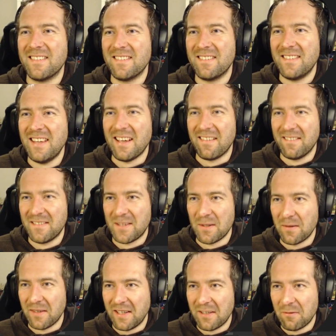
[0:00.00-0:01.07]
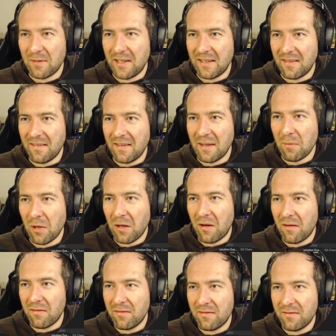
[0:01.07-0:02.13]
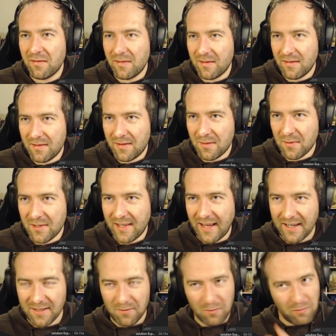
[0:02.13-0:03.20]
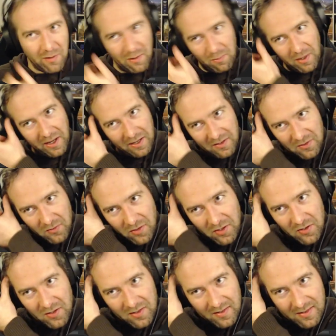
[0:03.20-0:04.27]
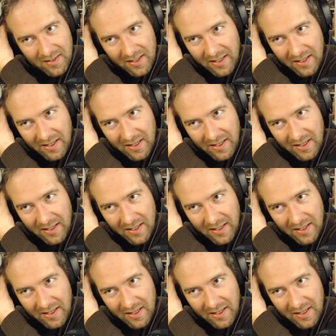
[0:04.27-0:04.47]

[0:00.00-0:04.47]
Yeah, so here we nibble off some stacks when we apply an instruction,